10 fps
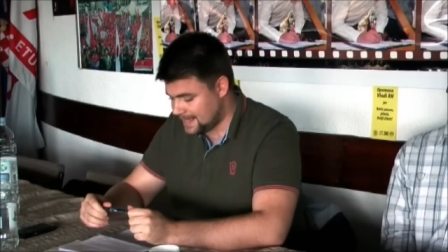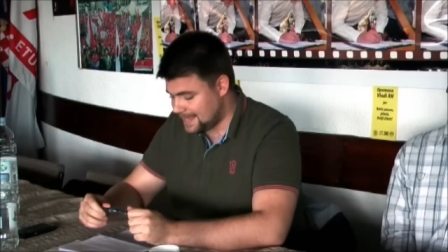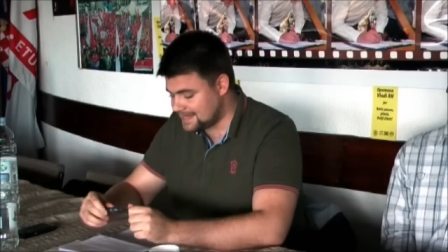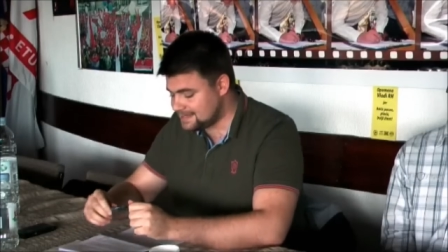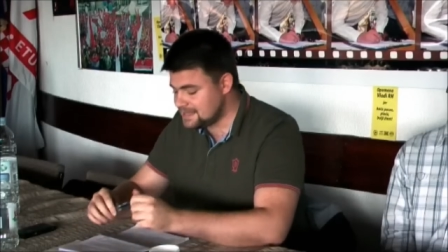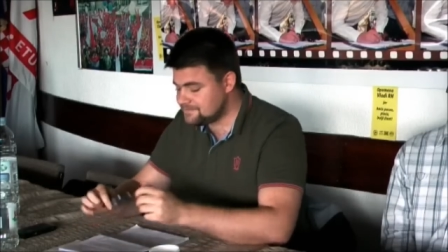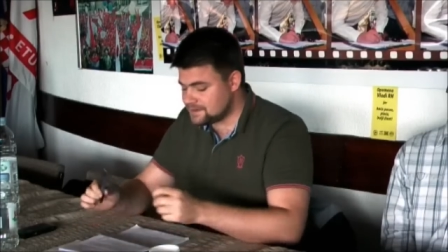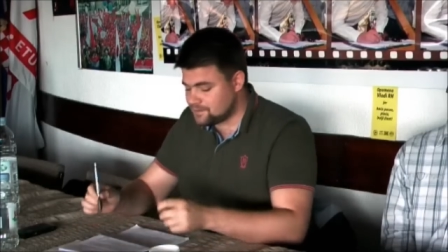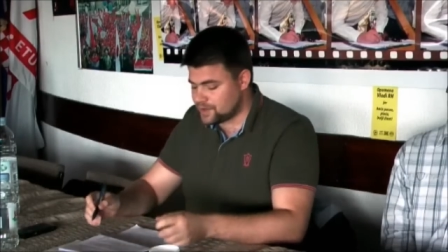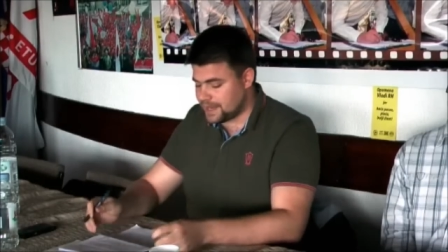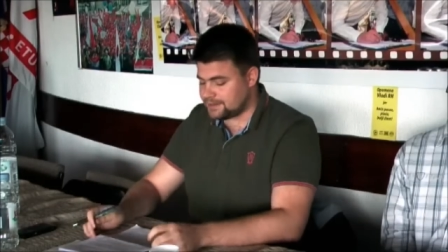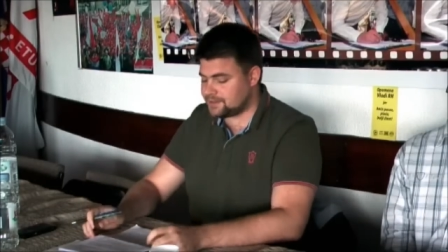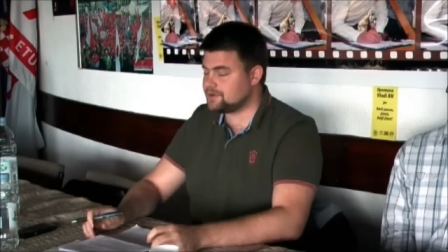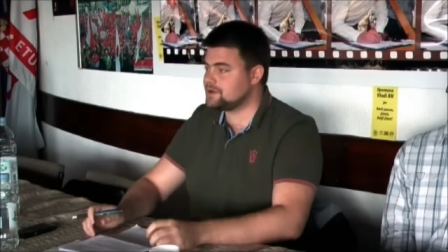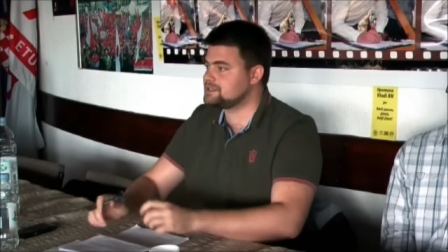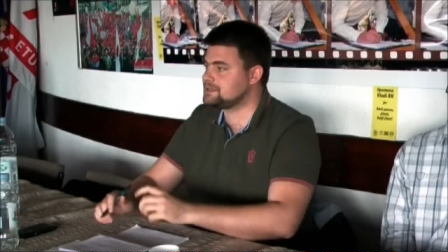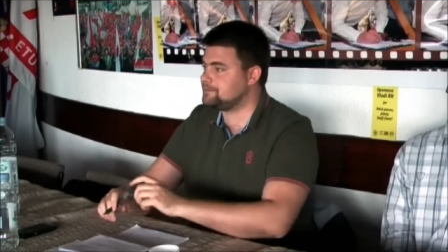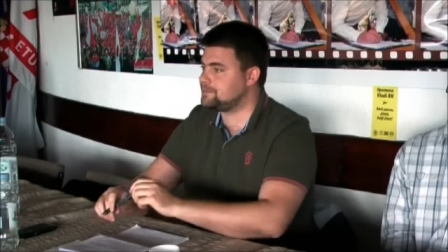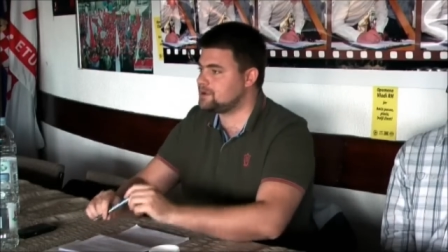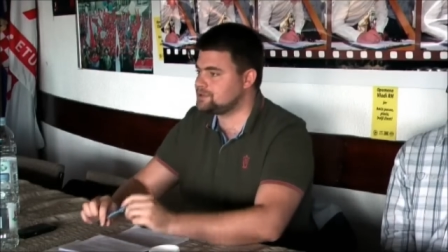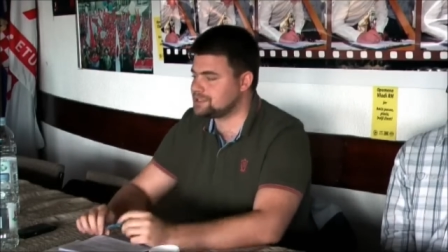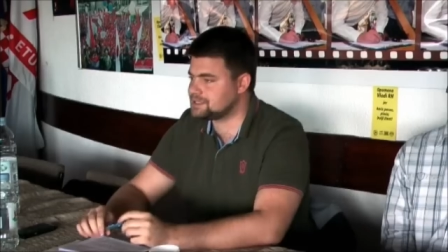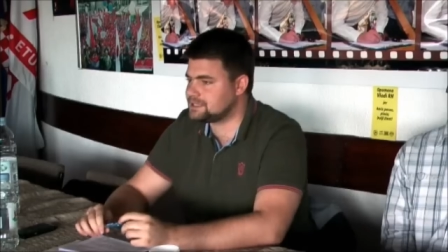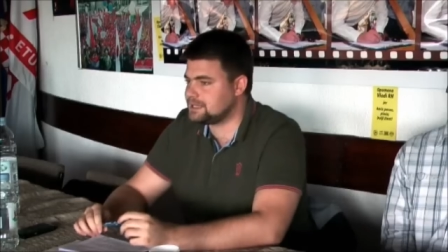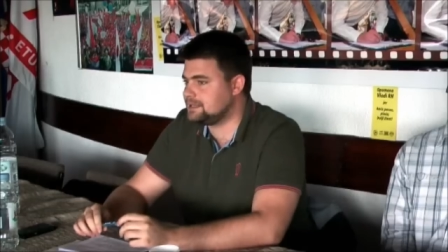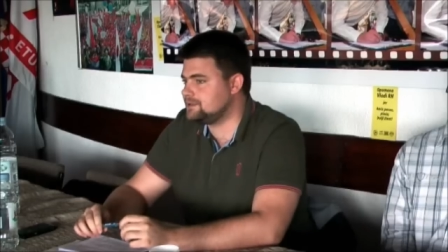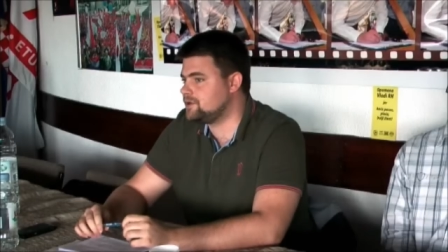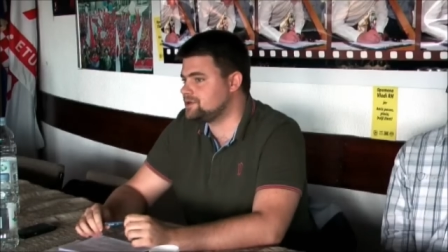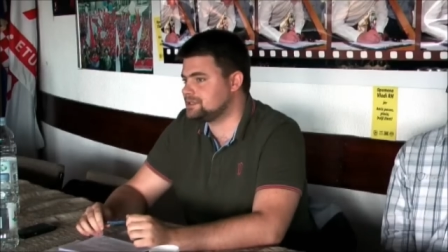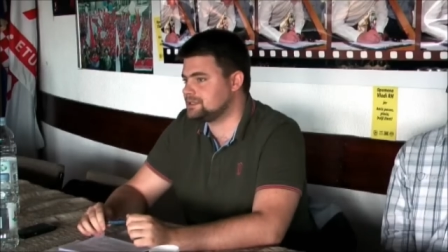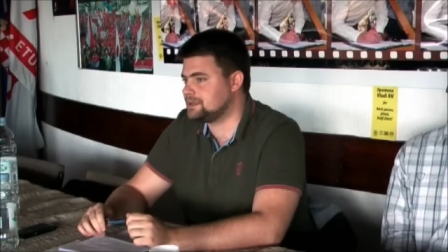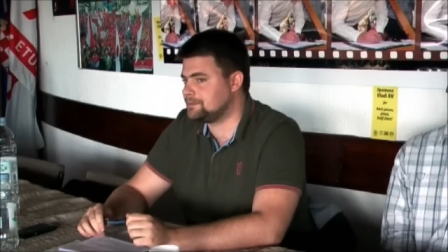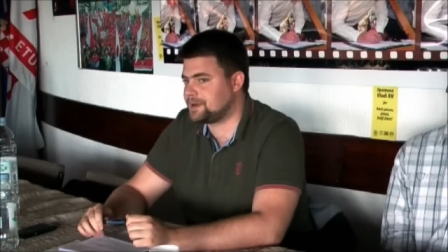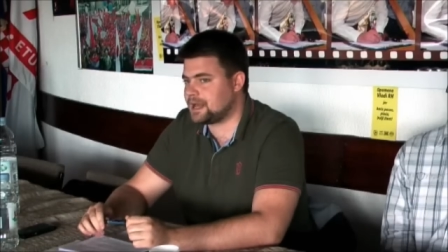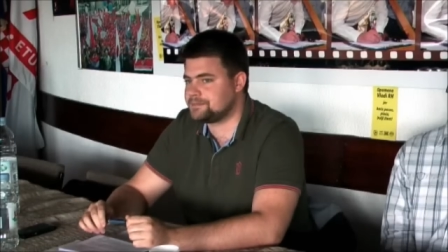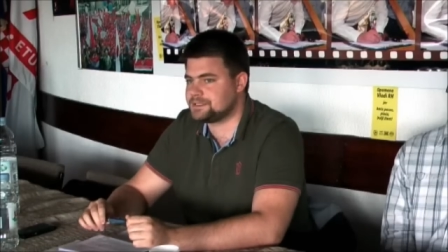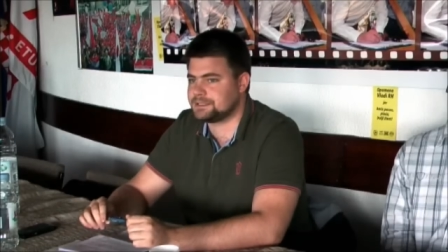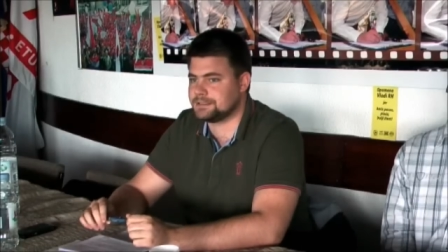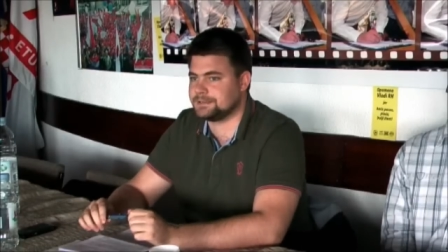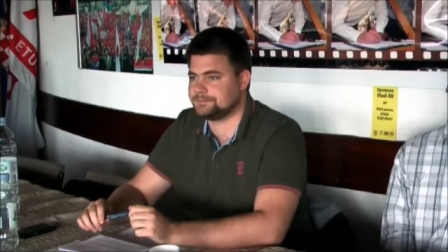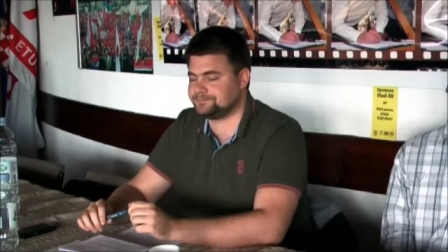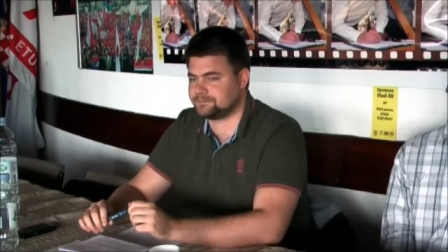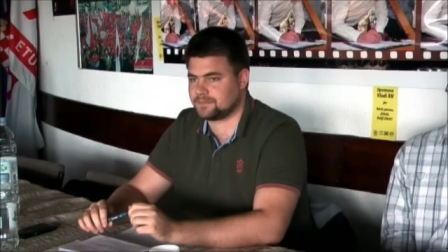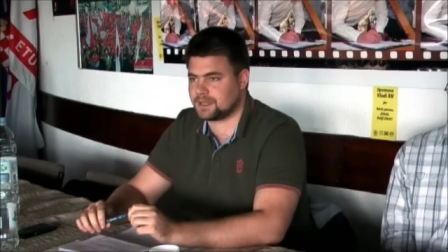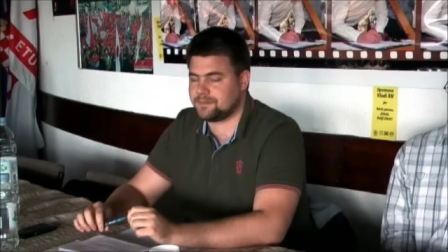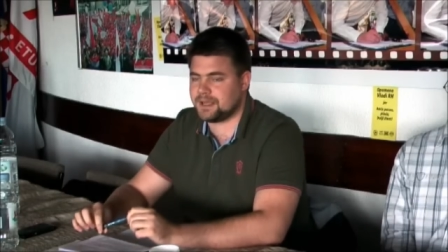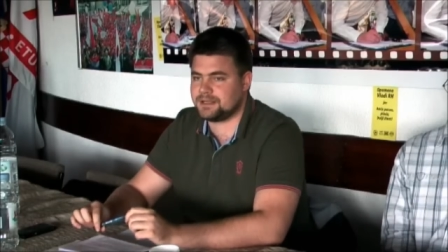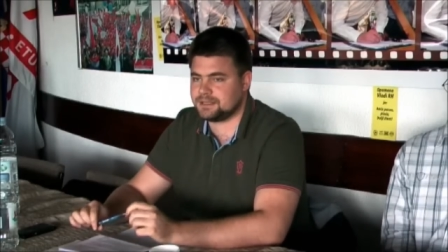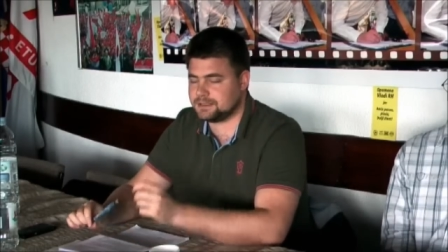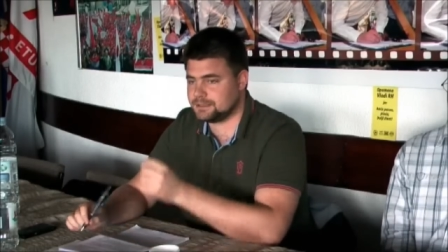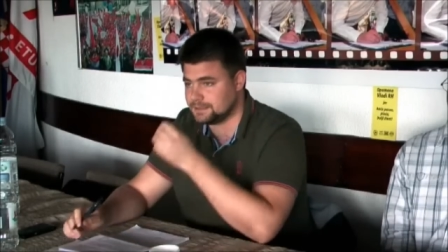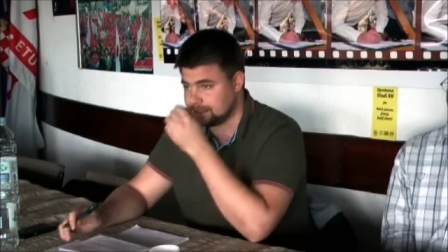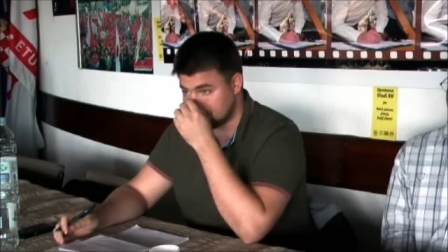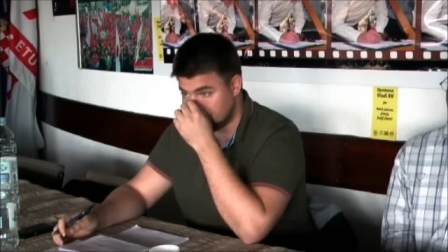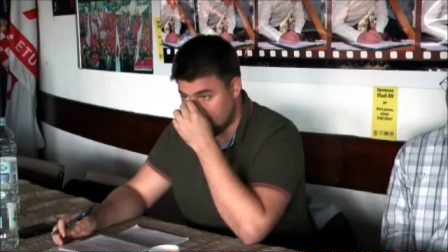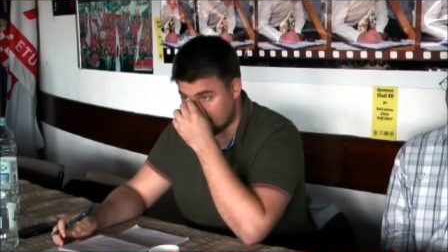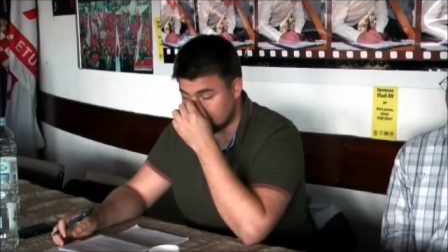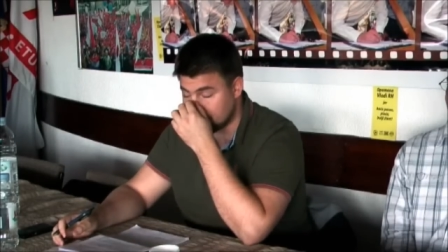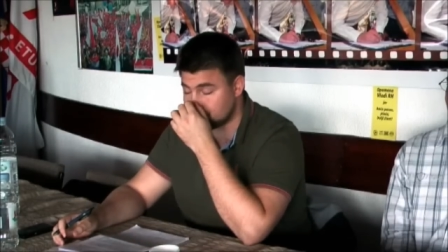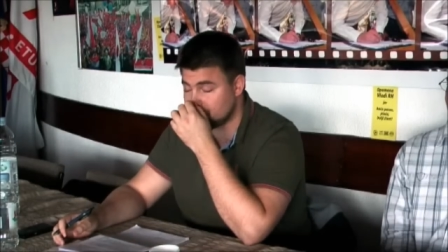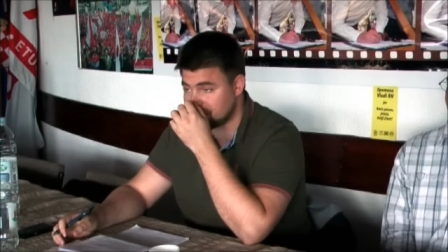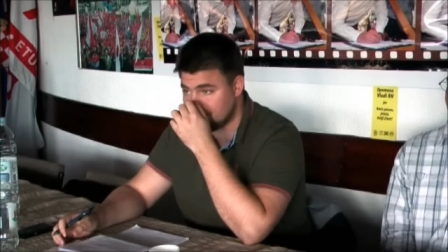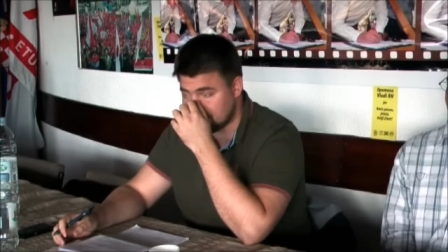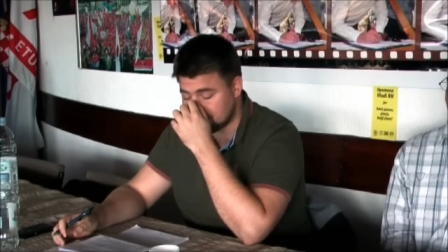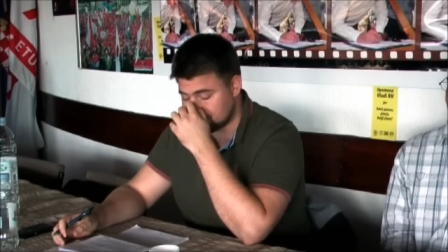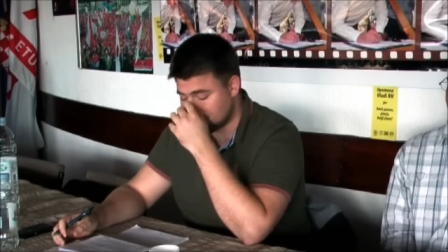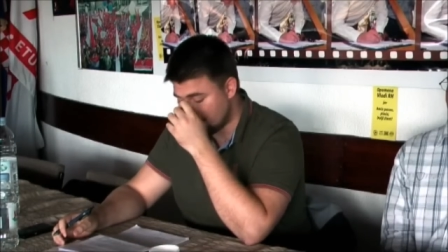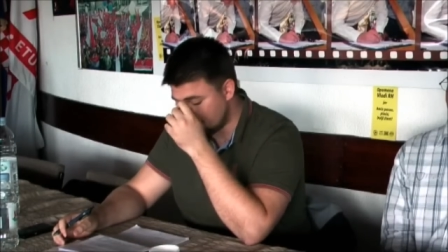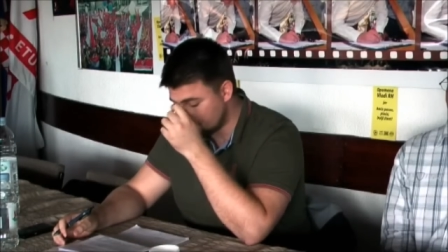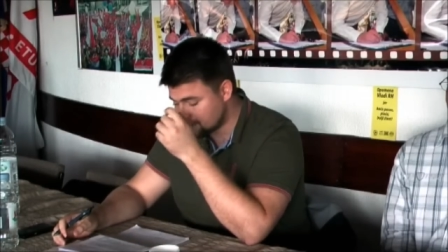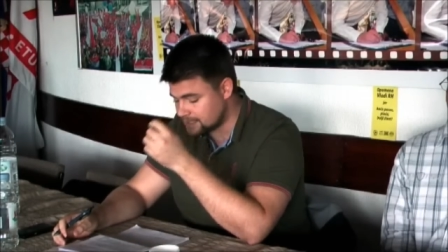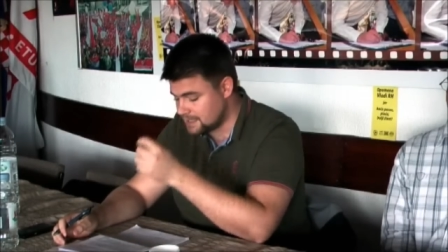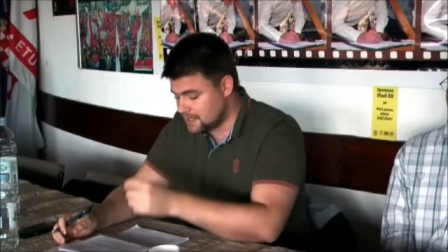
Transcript: And even more heterodox approaches, those uh, perhaps um, mainly uh, inspired by John Maynard Keynes,